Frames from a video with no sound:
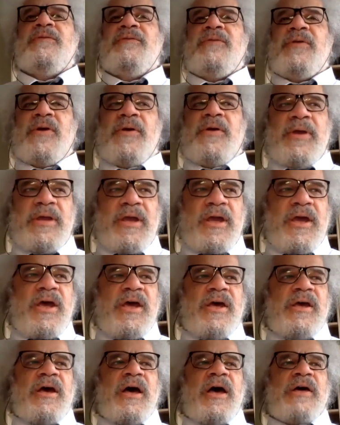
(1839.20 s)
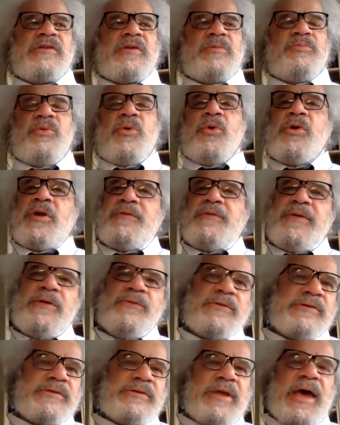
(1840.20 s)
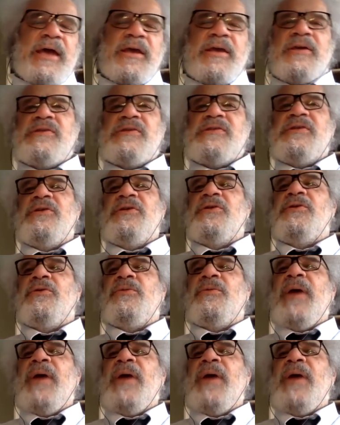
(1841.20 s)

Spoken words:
and very supportive. He was not considered a